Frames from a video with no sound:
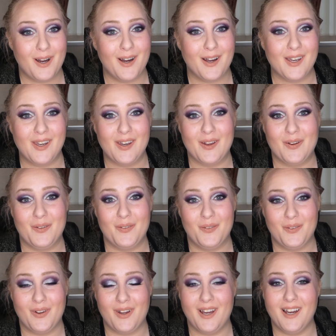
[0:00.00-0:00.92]
I
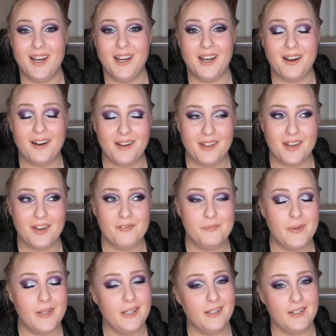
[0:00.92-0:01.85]
know I have
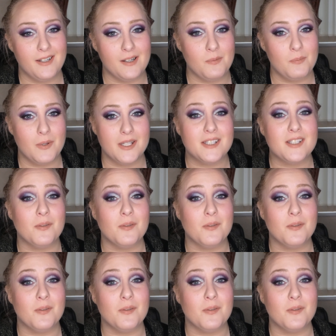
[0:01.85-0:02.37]
been a little bit